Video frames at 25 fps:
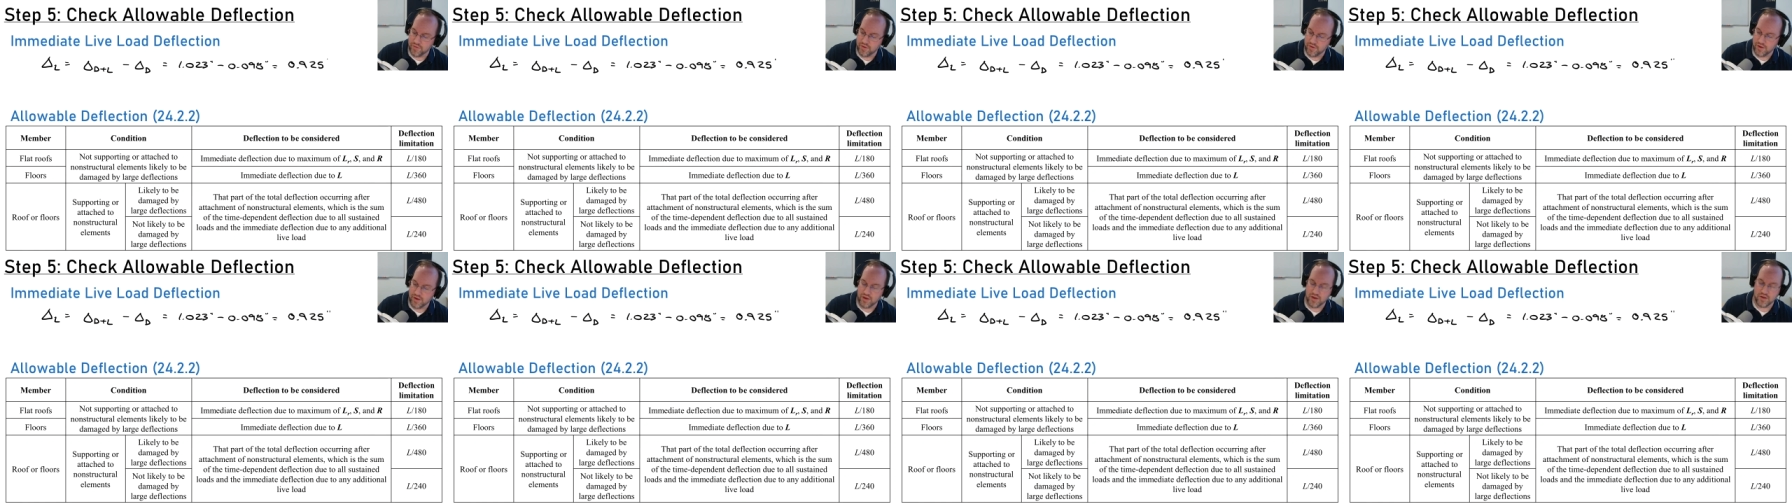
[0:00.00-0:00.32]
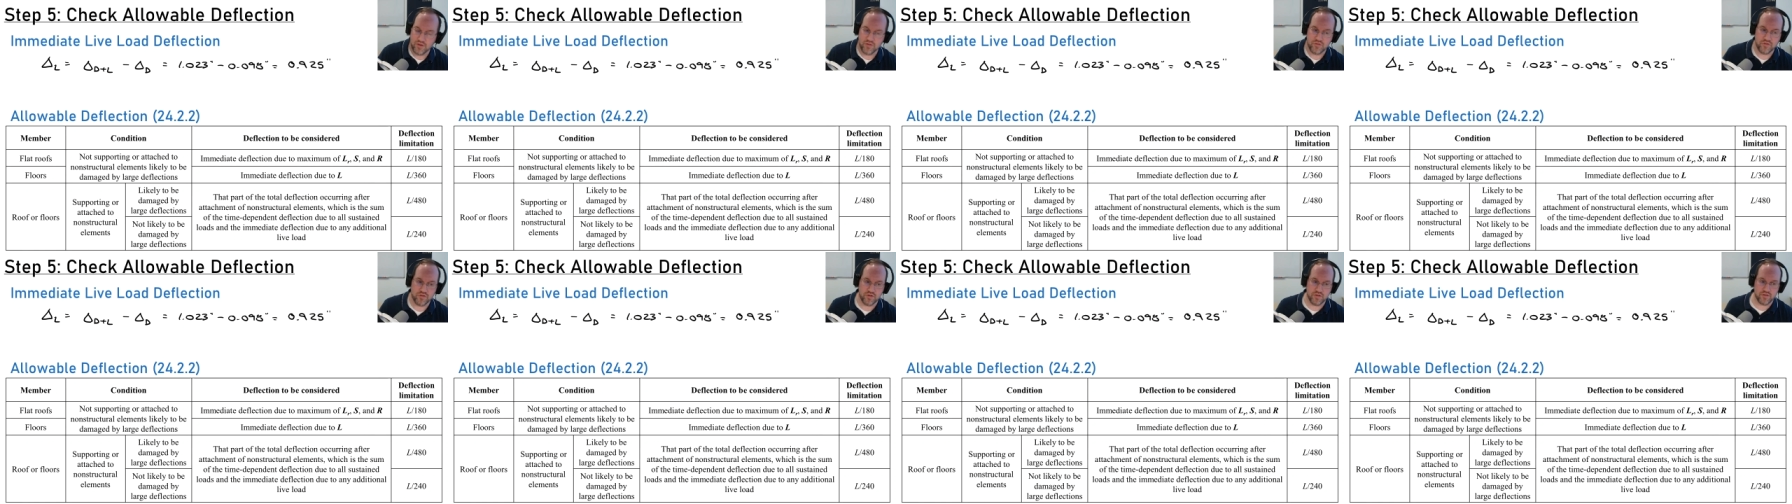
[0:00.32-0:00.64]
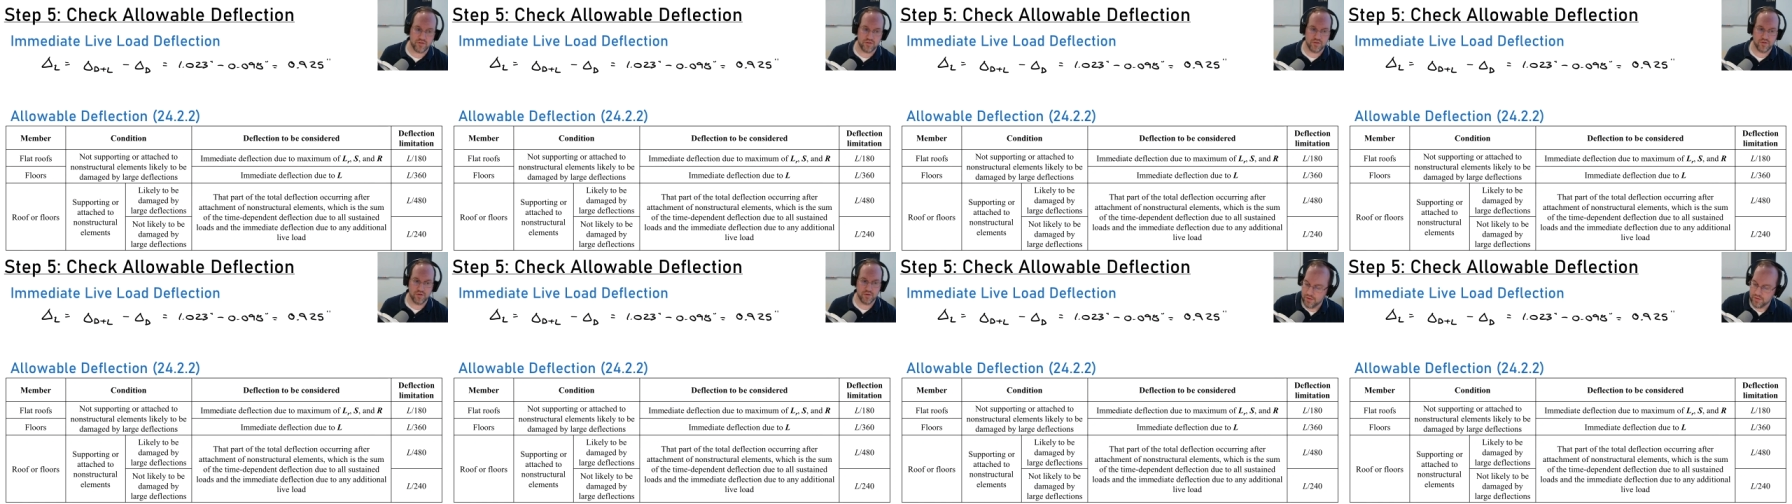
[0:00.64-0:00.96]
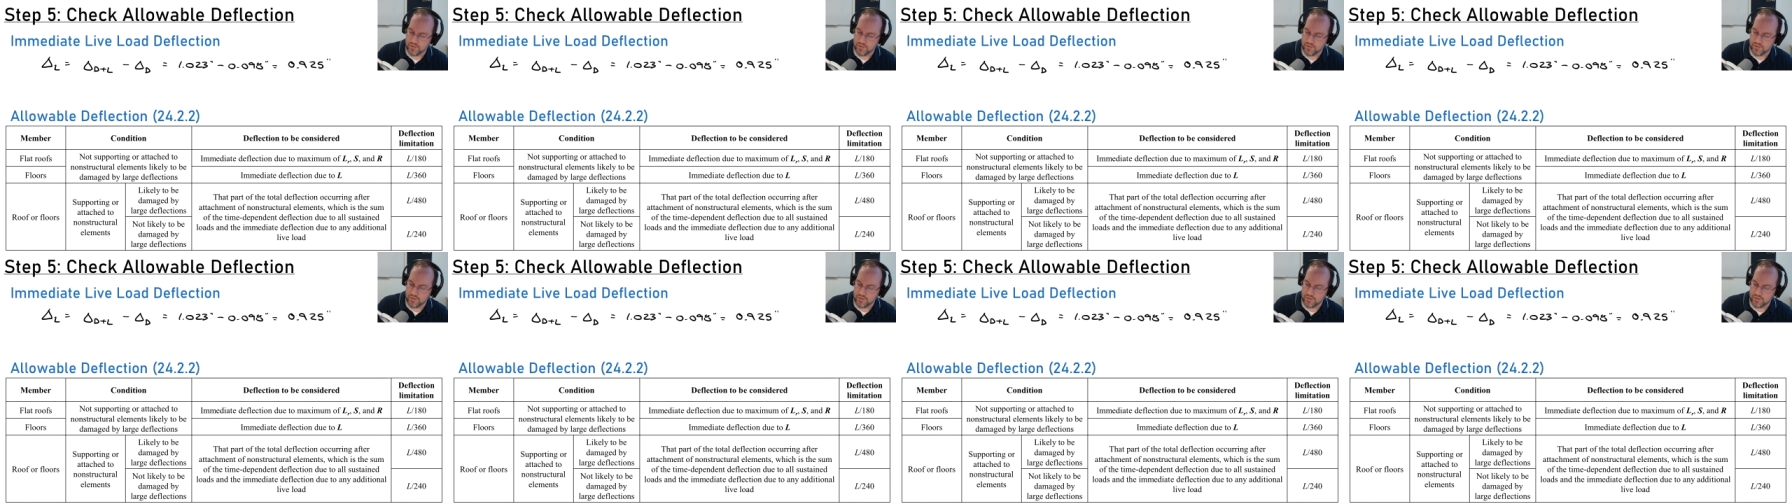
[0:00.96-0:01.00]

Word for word: inches.